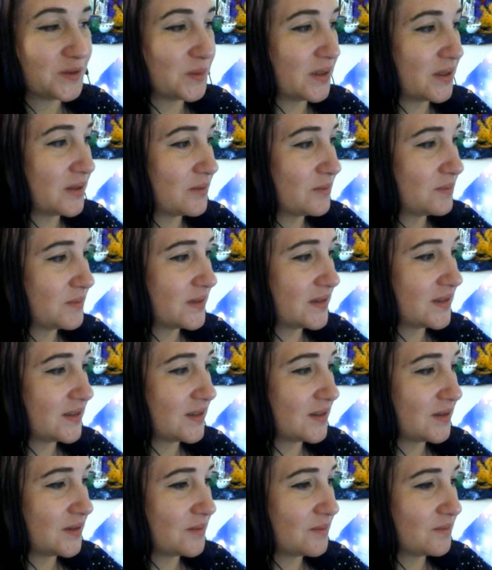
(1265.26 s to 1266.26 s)
this one.
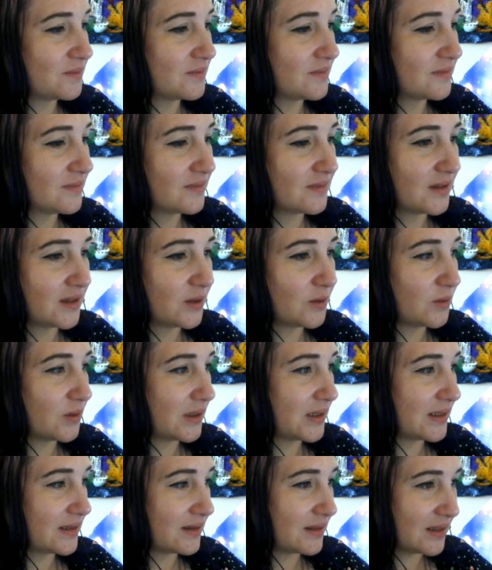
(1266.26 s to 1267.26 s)
So
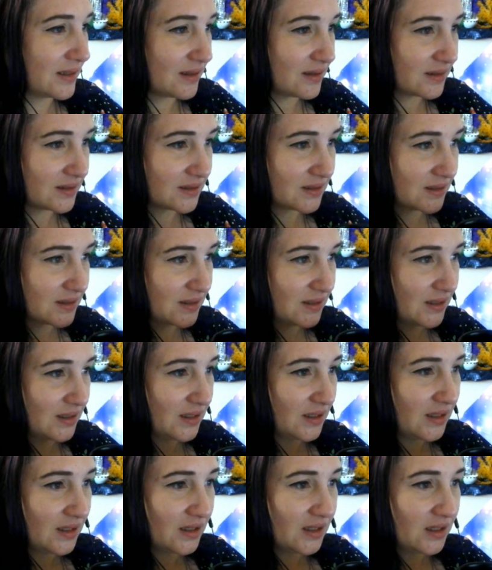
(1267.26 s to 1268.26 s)
I'll add that.
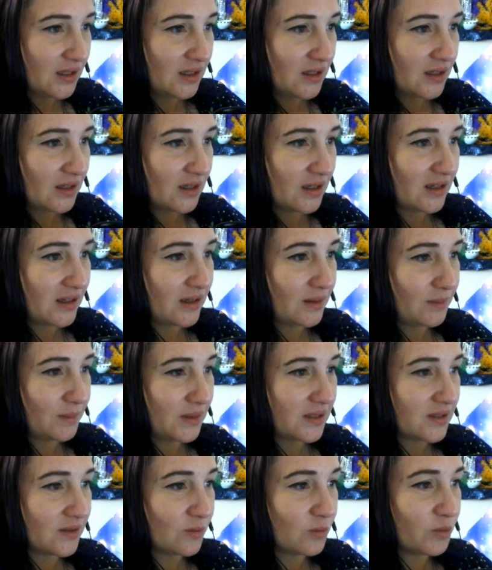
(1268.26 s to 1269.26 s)

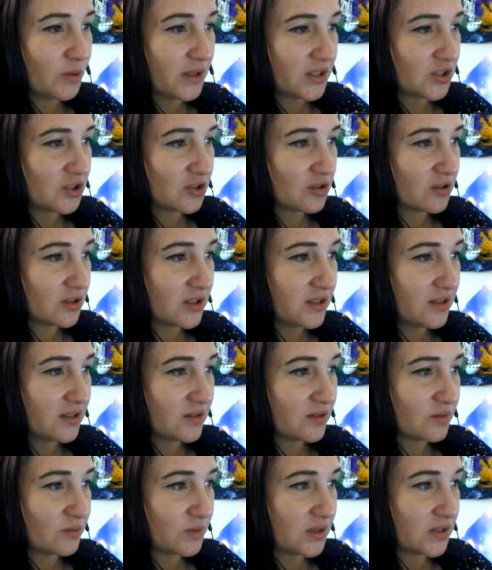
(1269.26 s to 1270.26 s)
I made a white
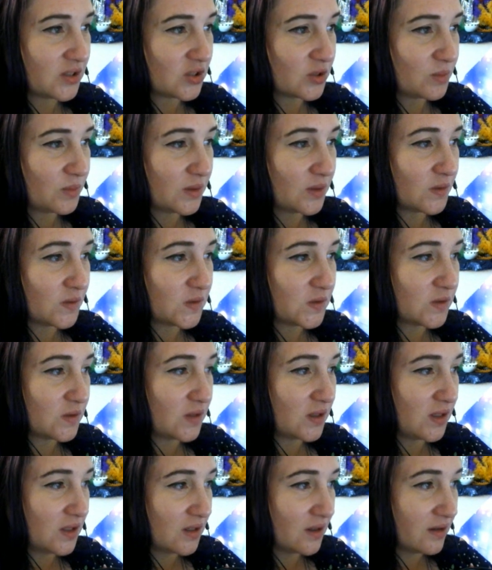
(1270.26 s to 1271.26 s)
chocolate which appeals
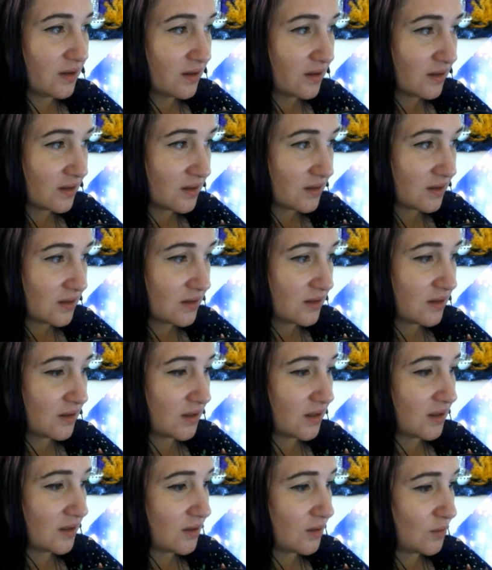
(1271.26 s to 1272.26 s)
to the younger
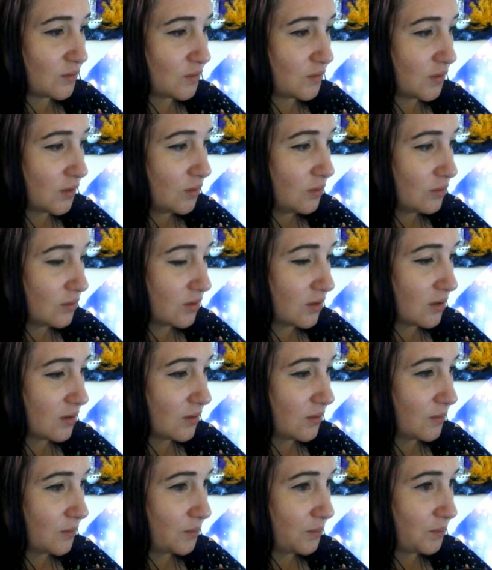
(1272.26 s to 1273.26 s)

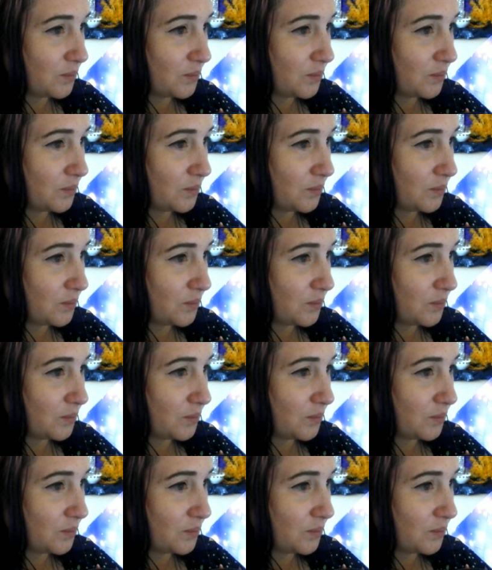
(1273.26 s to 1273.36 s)
folk.